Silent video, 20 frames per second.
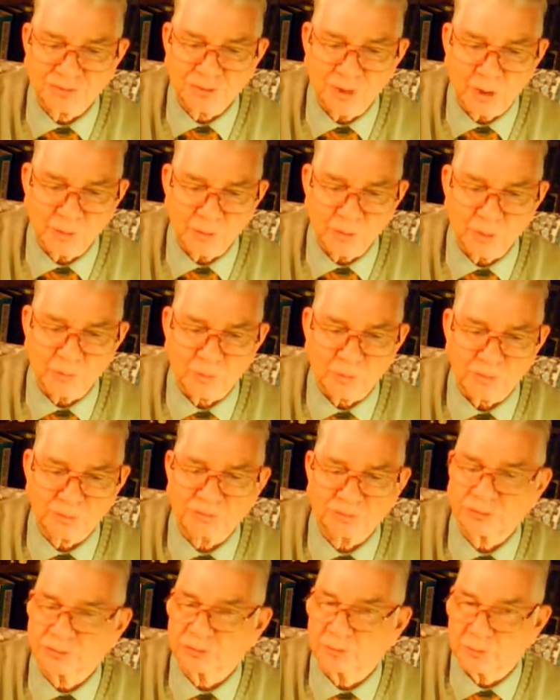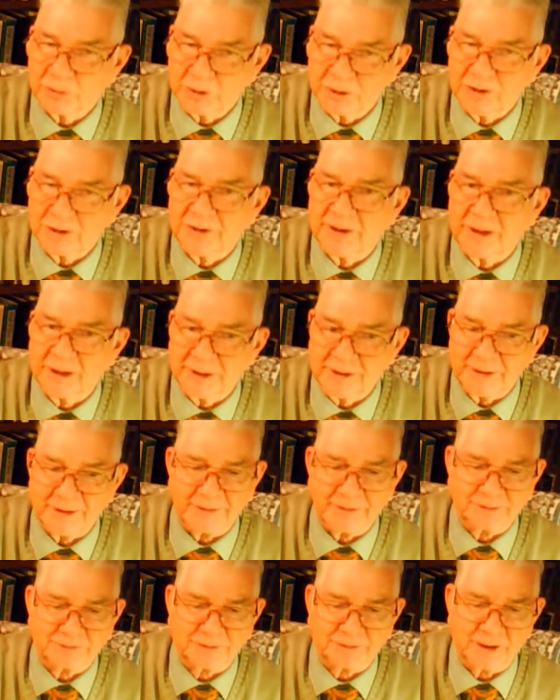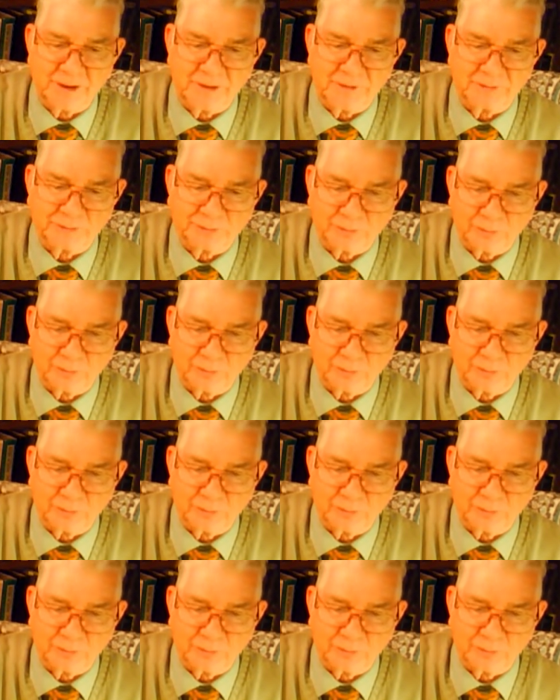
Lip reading: Jonah was 3 days and